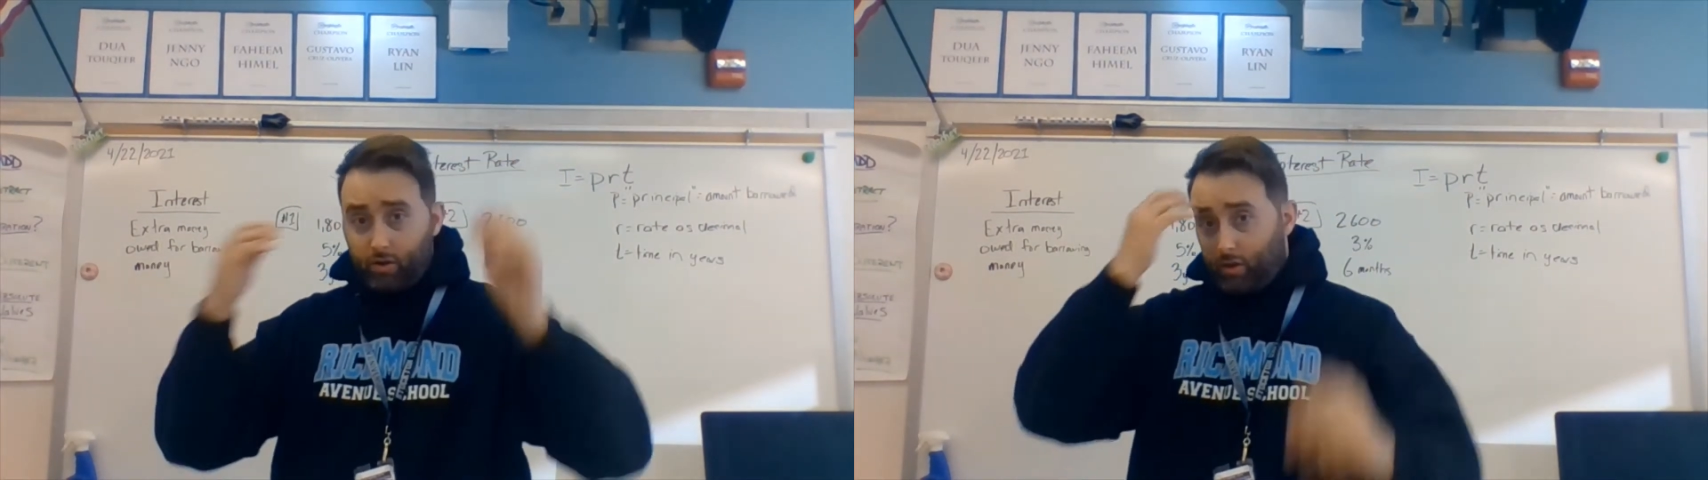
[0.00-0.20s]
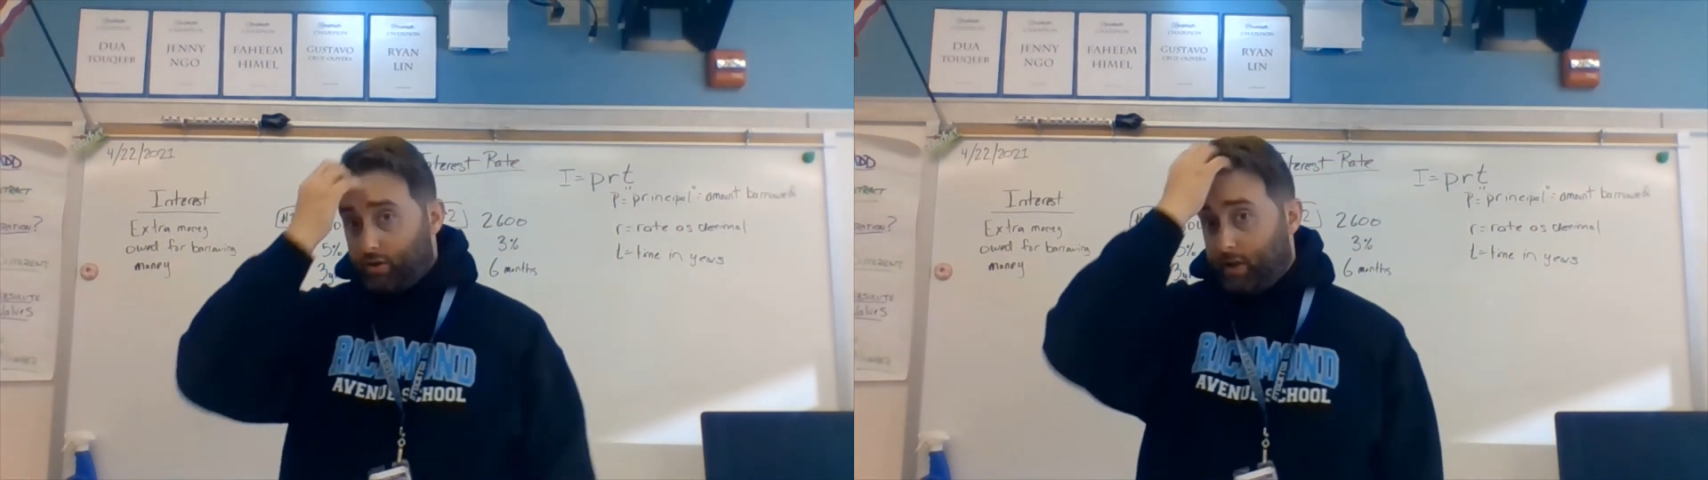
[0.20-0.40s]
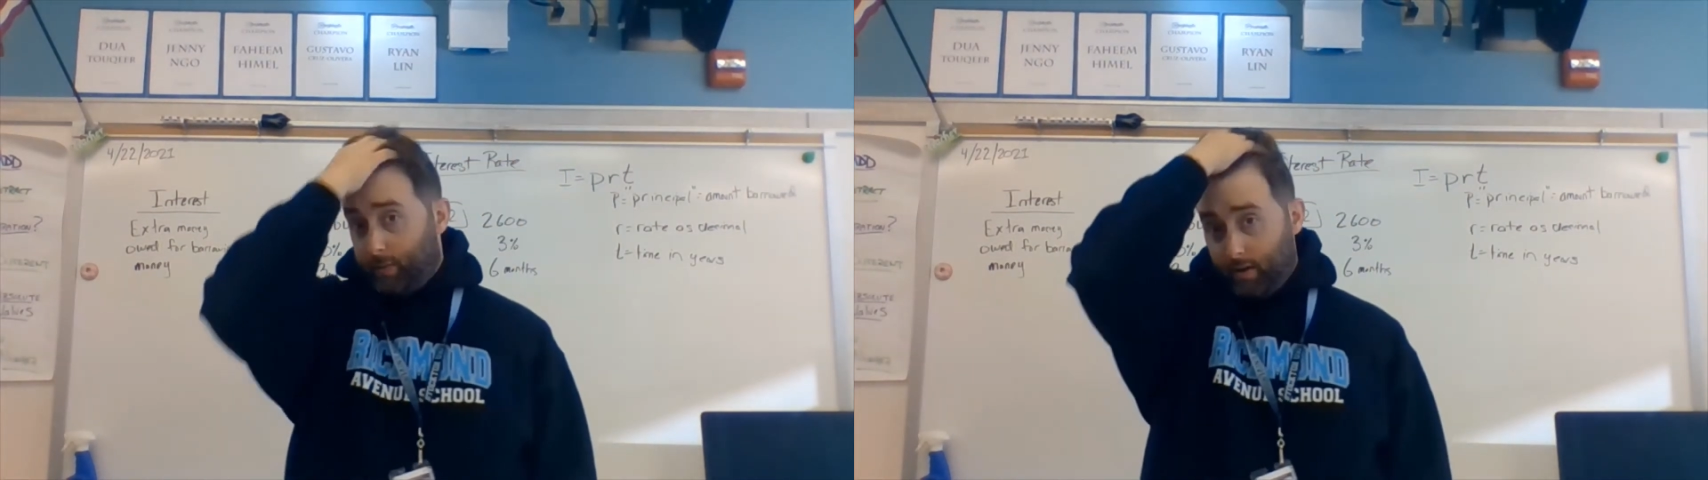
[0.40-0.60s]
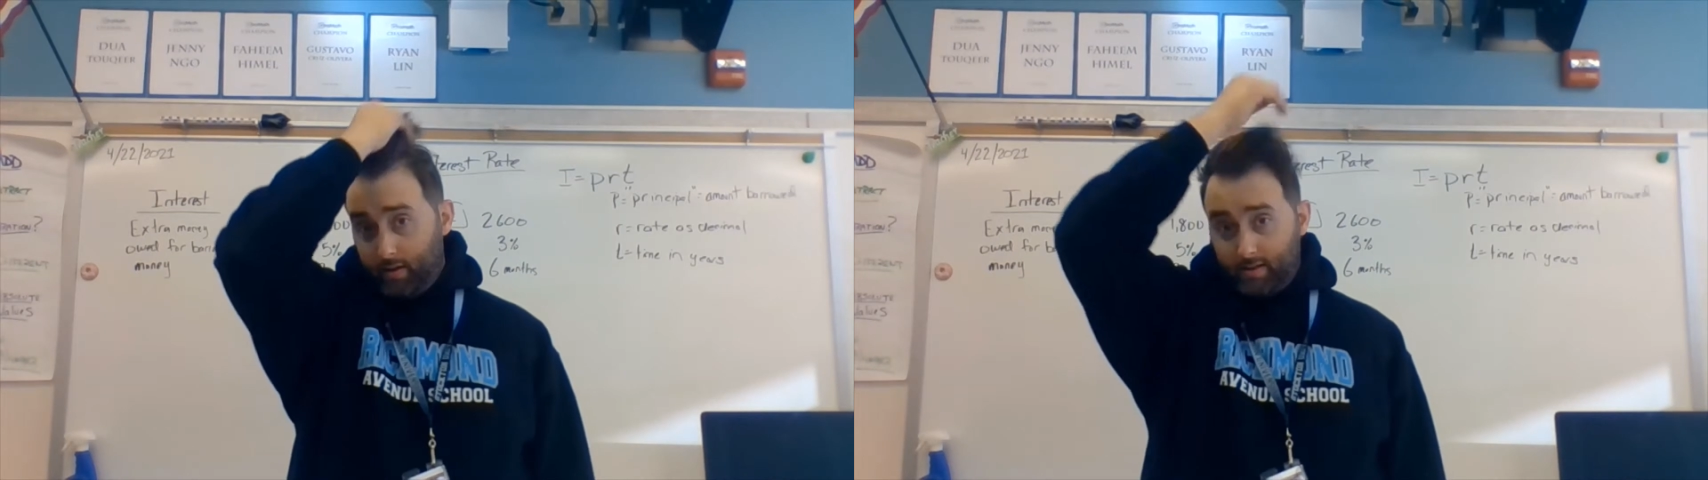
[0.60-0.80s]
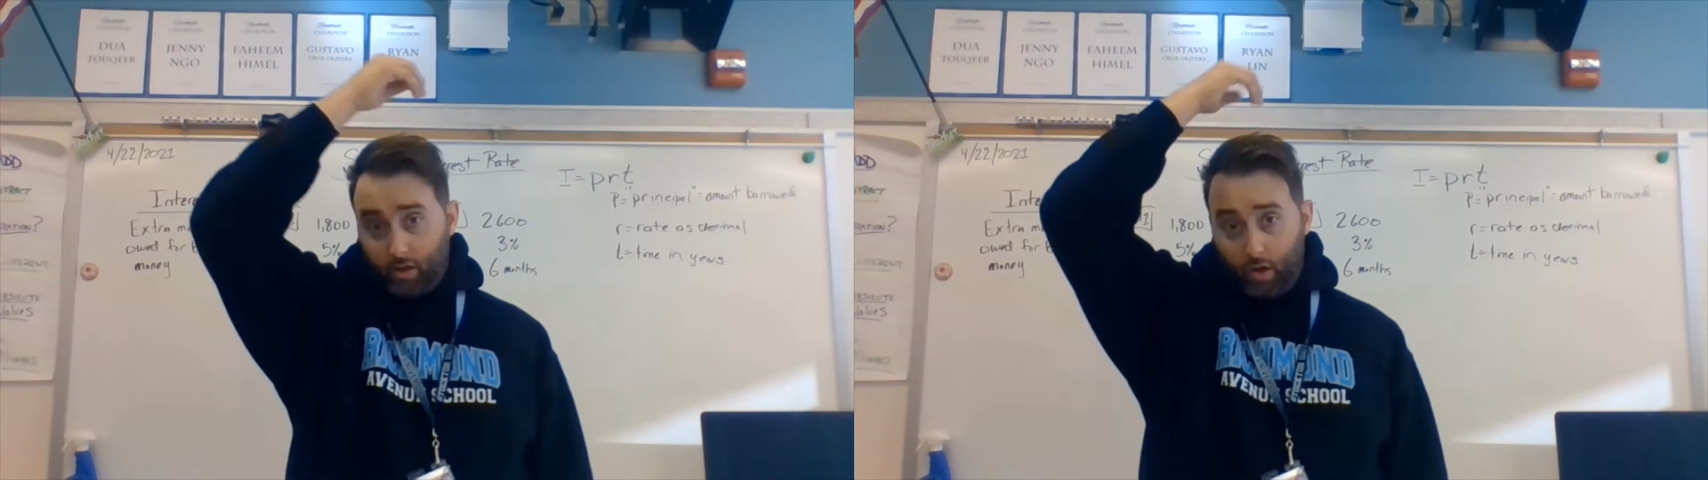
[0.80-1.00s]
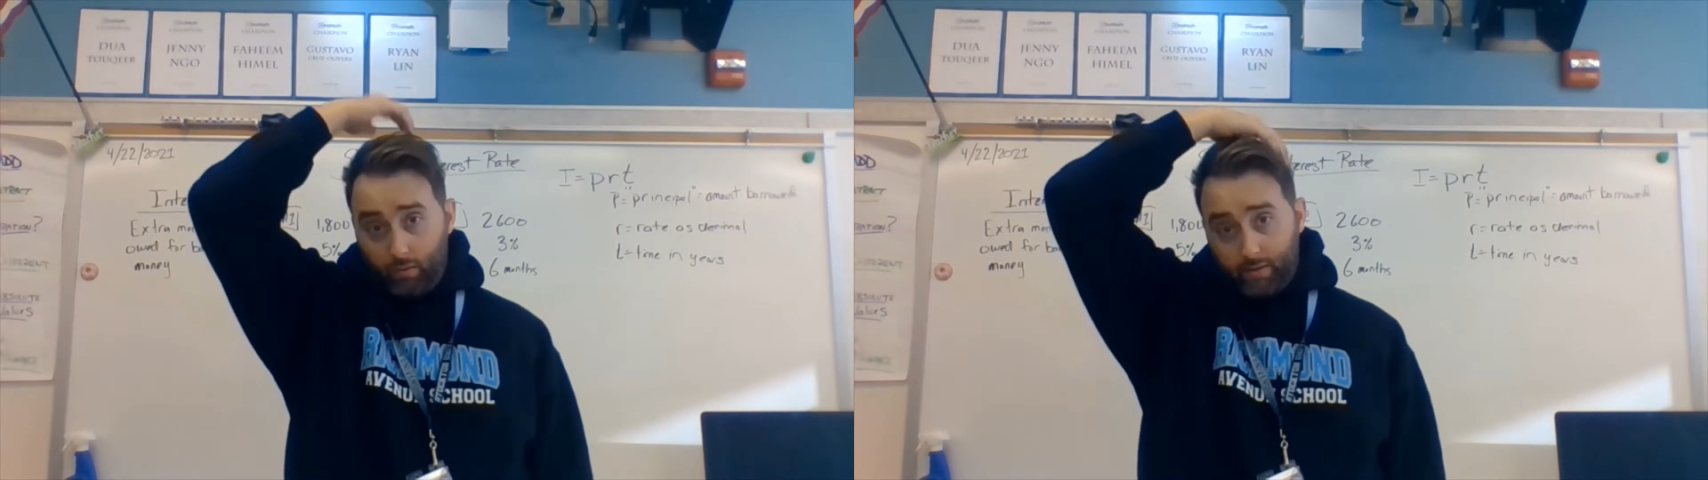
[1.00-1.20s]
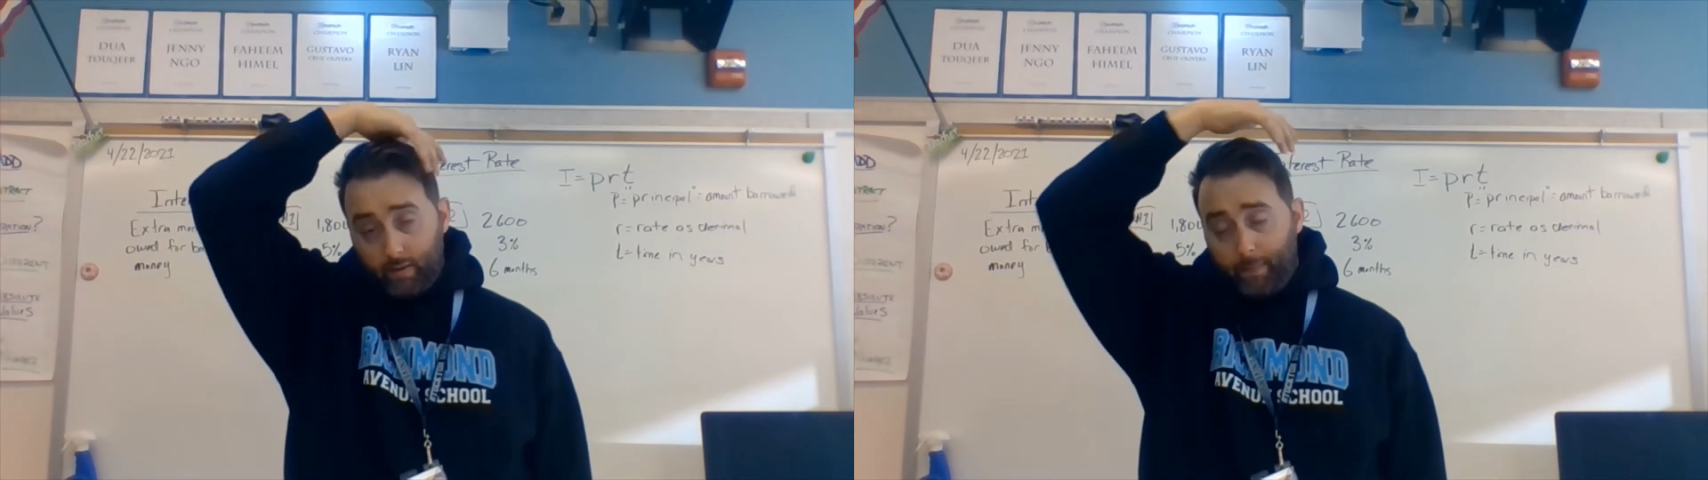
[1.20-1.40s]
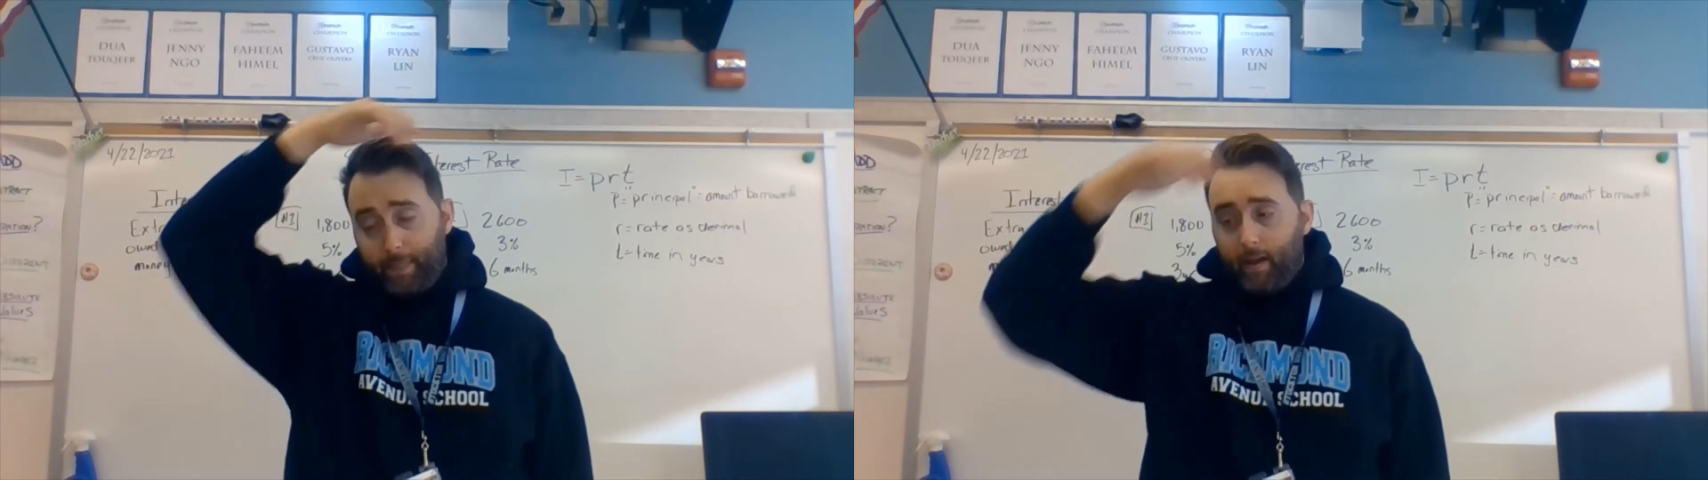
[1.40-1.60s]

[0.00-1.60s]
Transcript: associated with, is loans.